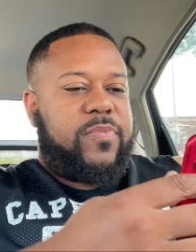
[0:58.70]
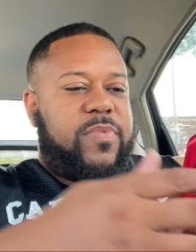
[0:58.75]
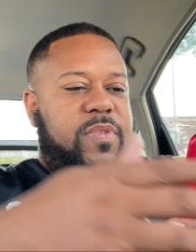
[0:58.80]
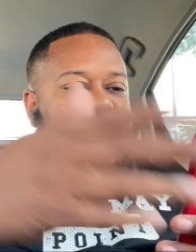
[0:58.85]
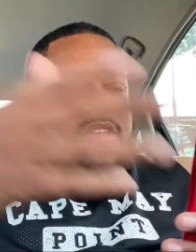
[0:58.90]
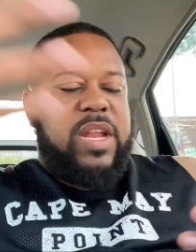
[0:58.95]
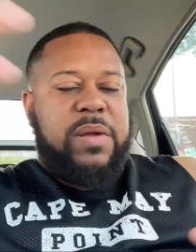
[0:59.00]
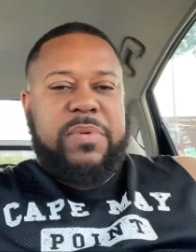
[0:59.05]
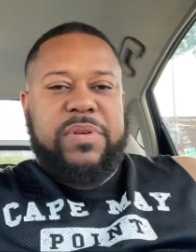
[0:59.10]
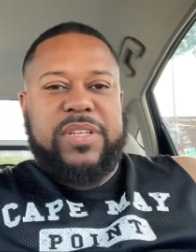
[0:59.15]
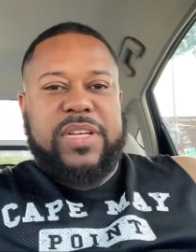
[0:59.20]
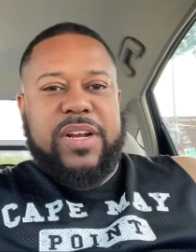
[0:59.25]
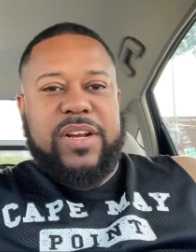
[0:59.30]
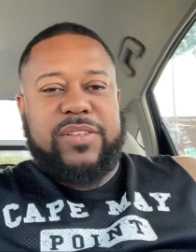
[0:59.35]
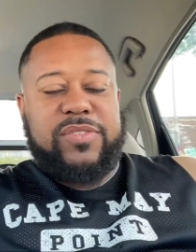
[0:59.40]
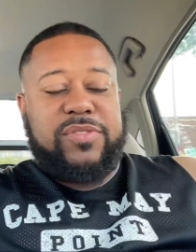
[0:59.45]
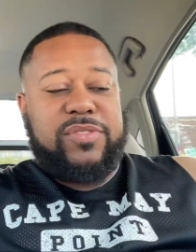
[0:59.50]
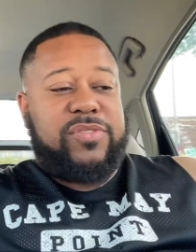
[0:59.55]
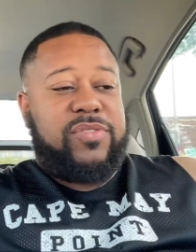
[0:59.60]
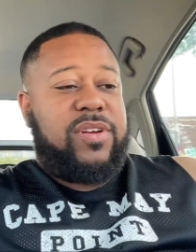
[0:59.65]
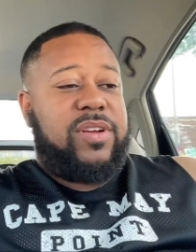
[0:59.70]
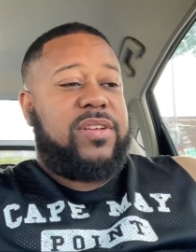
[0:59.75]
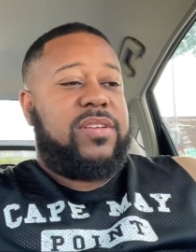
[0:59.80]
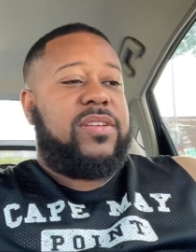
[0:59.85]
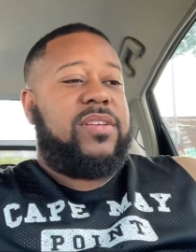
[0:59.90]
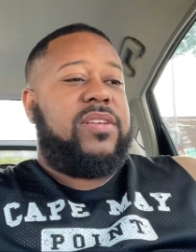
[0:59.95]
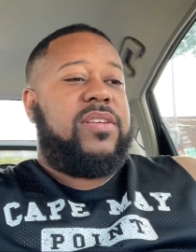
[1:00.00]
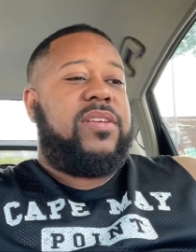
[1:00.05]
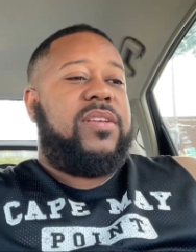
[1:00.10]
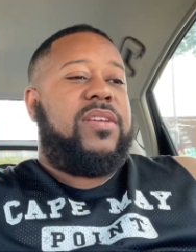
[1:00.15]
and I'm gonna share this on screen.
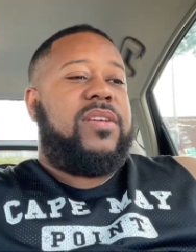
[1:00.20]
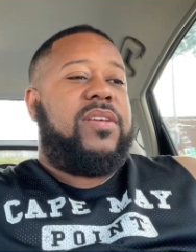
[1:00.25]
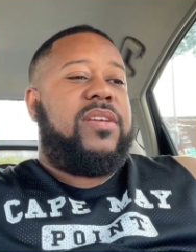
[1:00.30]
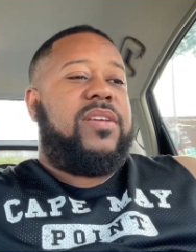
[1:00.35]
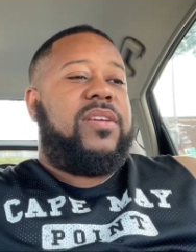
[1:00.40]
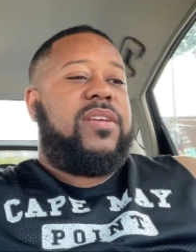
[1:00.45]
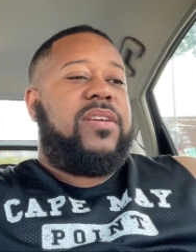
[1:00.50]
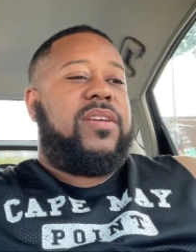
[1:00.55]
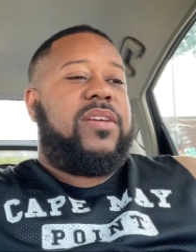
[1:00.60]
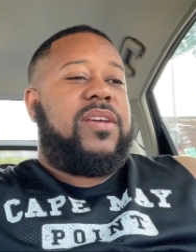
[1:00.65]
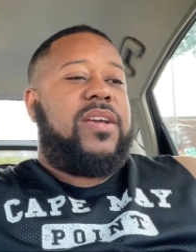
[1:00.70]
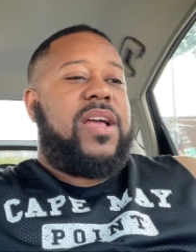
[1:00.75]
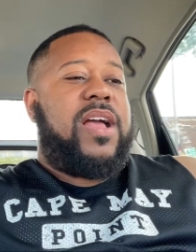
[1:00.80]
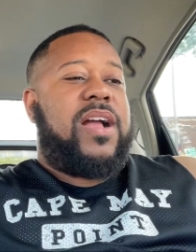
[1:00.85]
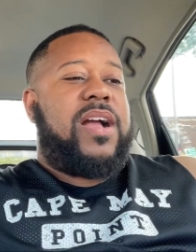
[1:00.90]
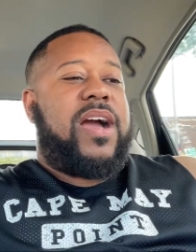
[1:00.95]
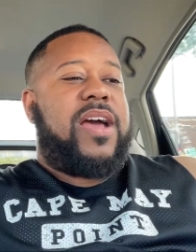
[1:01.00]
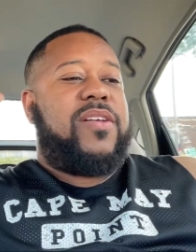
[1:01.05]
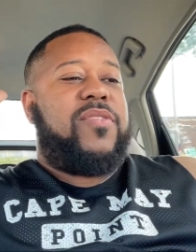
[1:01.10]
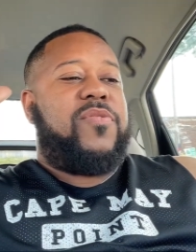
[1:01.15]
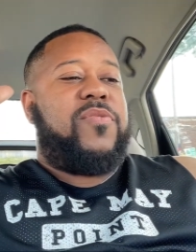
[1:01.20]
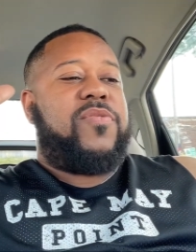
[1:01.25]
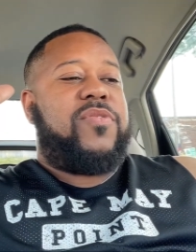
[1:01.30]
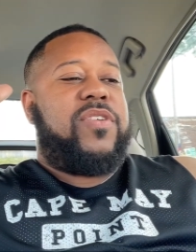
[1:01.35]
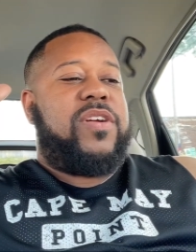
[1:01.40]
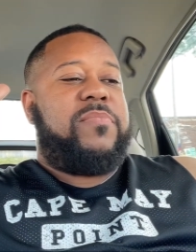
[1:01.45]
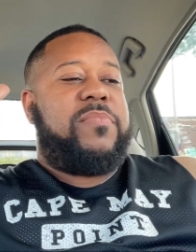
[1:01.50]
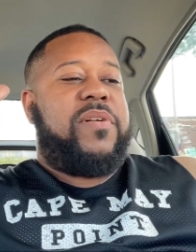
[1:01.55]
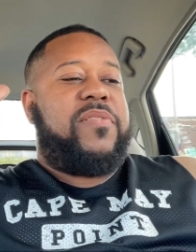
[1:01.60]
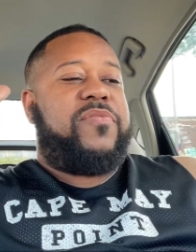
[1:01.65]
I got an order
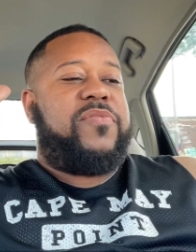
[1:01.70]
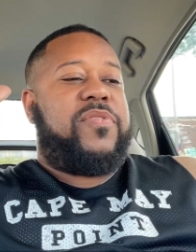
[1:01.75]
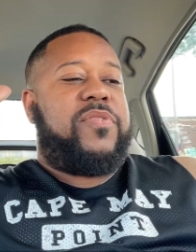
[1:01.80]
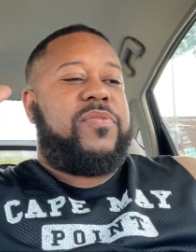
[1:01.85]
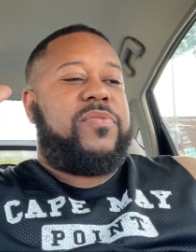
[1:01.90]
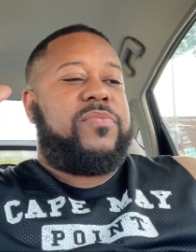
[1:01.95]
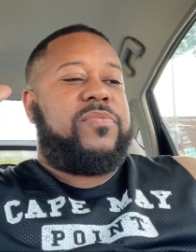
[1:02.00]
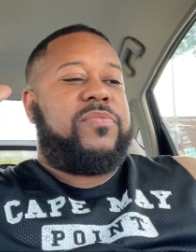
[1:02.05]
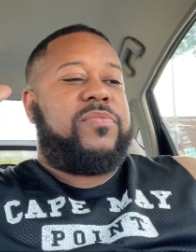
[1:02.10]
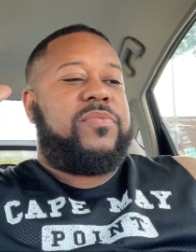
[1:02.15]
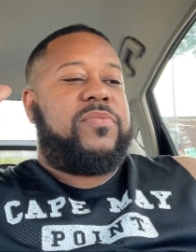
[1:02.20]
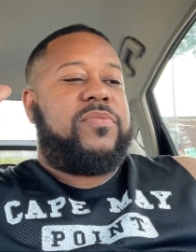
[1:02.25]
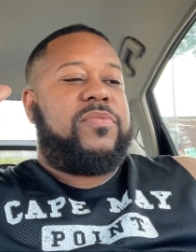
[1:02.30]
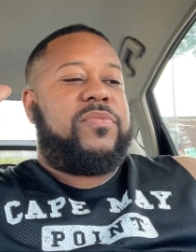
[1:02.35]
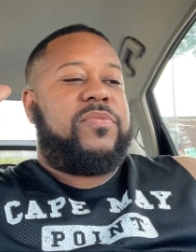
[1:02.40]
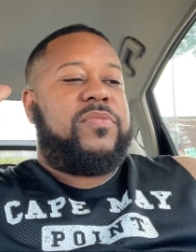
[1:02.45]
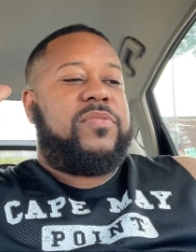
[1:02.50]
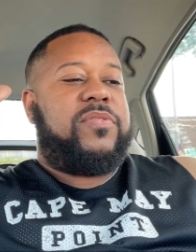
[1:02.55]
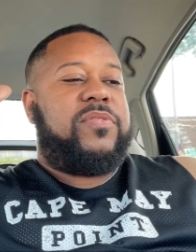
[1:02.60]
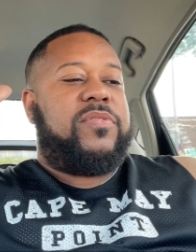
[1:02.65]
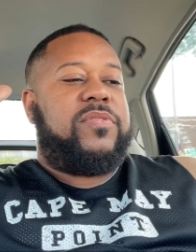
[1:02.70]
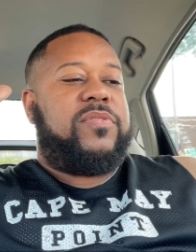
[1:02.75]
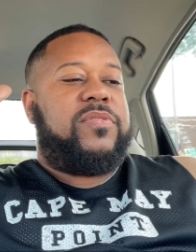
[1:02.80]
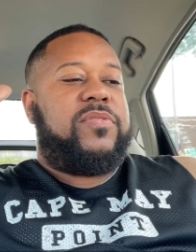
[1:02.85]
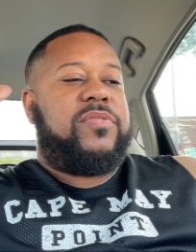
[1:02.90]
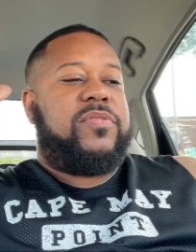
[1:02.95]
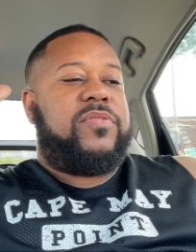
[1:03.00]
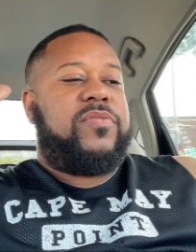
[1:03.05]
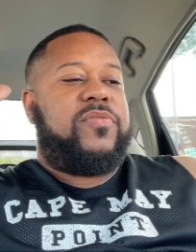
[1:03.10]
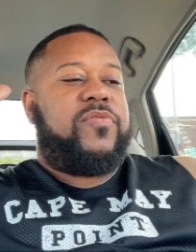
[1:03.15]
in my phone
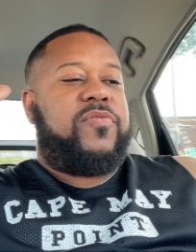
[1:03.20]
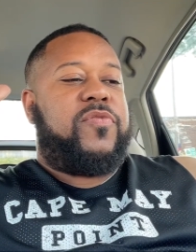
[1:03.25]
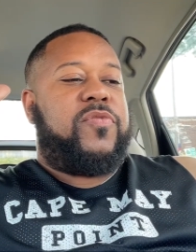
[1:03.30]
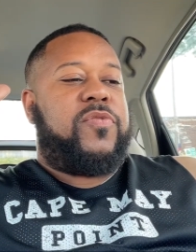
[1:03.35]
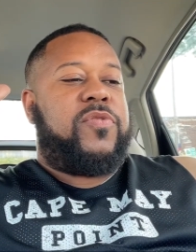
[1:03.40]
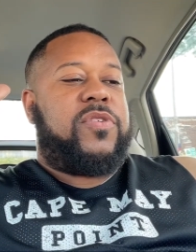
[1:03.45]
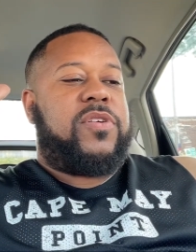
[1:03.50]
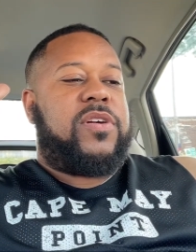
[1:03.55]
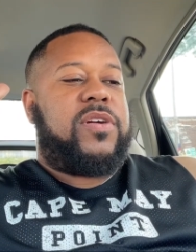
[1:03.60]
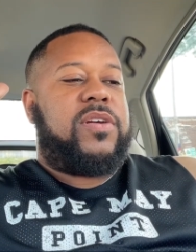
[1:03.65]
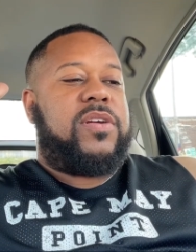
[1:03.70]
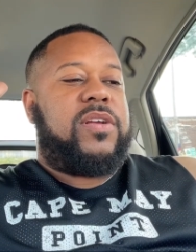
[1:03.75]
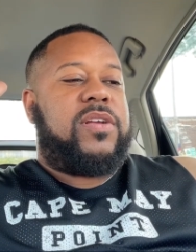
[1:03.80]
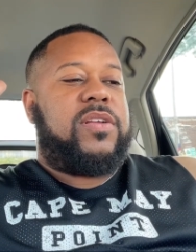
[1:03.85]
for